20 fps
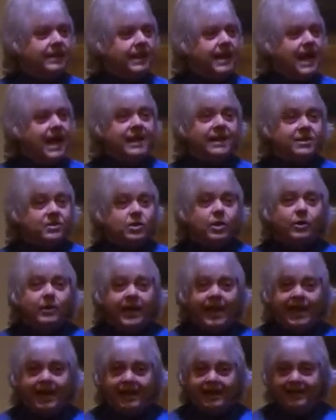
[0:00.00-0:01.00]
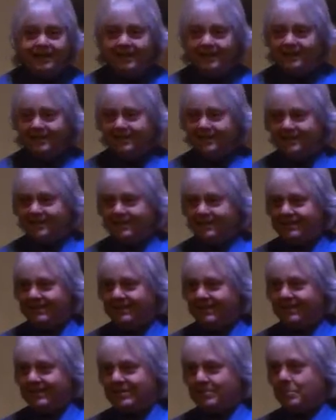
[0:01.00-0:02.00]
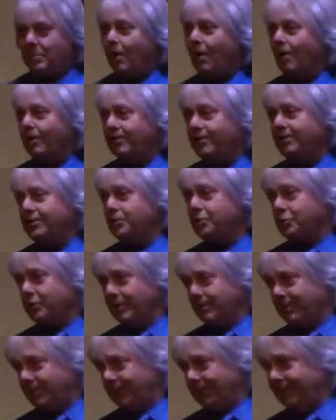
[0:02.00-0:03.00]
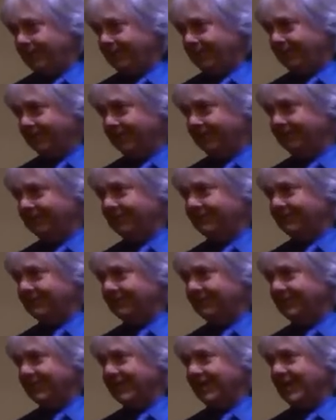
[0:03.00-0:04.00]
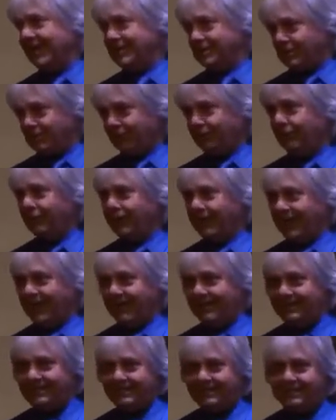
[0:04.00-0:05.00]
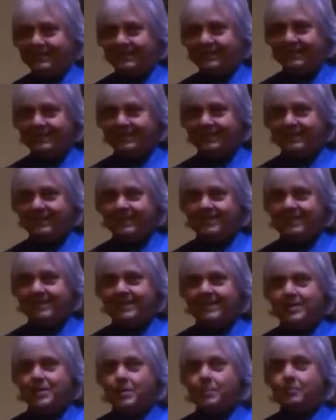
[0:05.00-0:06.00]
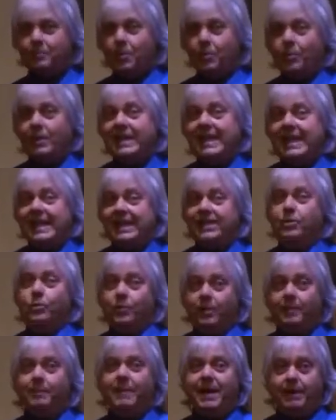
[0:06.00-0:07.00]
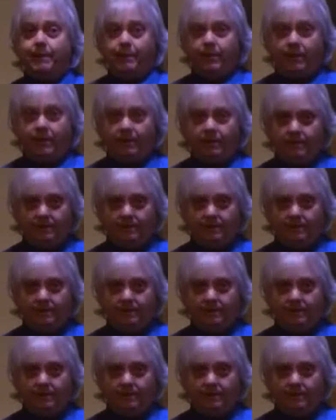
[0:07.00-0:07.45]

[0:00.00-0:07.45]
And it's okay. Part of the trip here is to forget. But we need to remember.